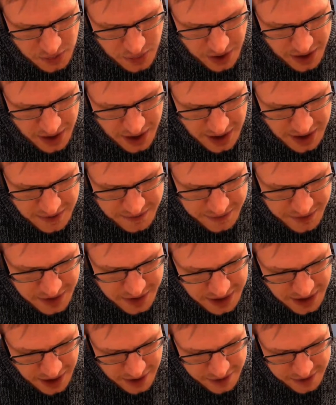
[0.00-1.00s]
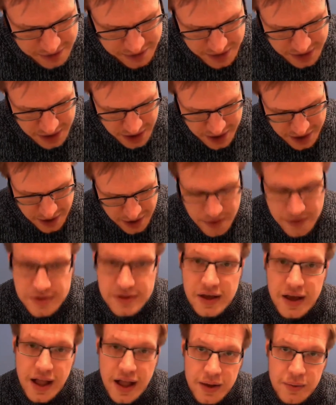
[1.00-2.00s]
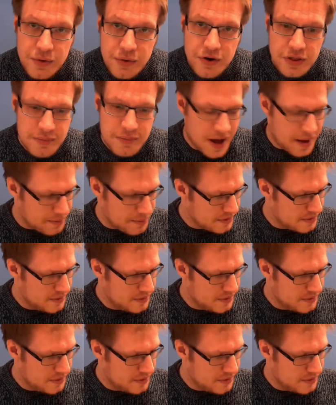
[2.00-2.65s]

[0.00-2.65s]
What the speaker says: when any friendly character is KO'd anywhere on the map.